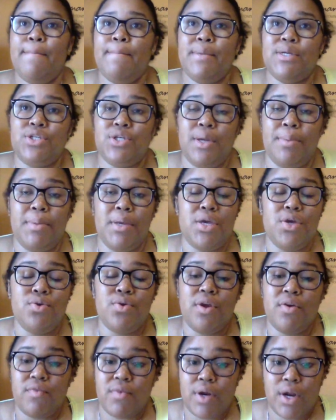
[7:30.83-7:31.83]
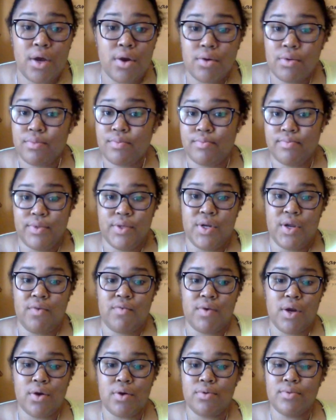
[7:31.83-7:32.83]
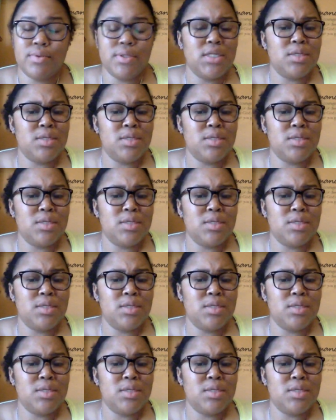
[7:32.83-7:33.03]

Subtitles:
But I mean, you never know. You never know.